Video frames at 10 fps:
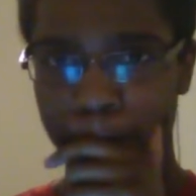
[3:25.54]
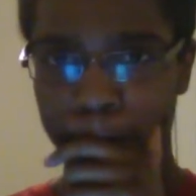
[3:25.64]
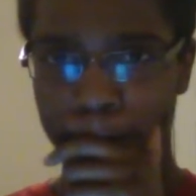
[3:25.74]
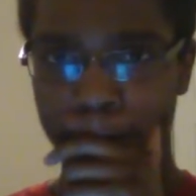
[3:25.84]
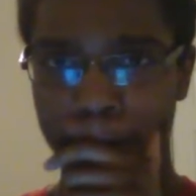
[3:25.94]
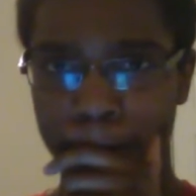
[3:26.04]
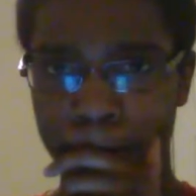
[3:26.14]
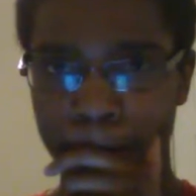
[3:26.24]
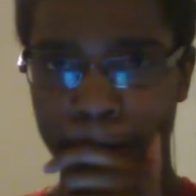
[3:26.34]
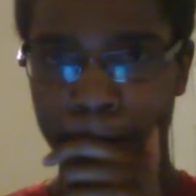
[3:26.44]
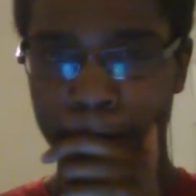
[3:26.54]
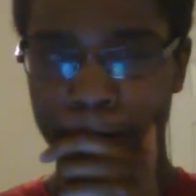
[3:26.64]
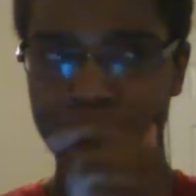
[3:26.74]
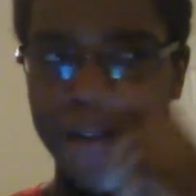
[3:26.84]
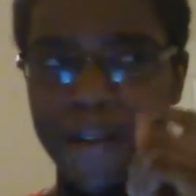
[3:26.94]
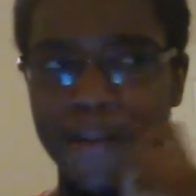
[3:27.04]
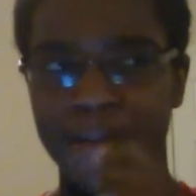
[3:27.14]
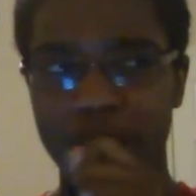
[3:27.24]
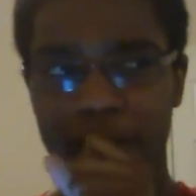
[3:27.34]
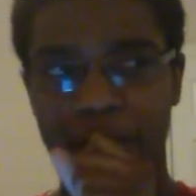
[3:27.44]
return.
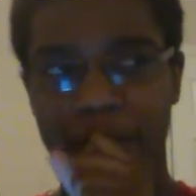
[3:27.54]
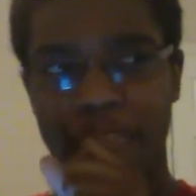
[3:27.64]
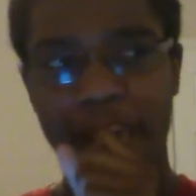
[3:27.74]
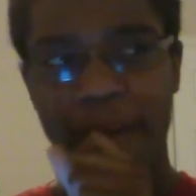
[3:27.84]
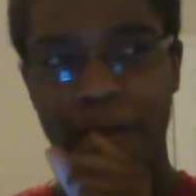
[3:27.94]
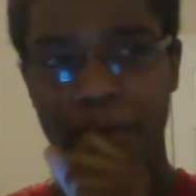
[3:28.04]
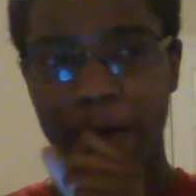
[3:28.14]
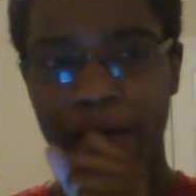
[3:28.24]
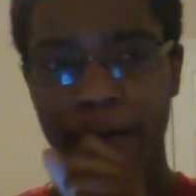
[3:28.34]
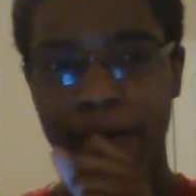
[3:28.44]
Now that one.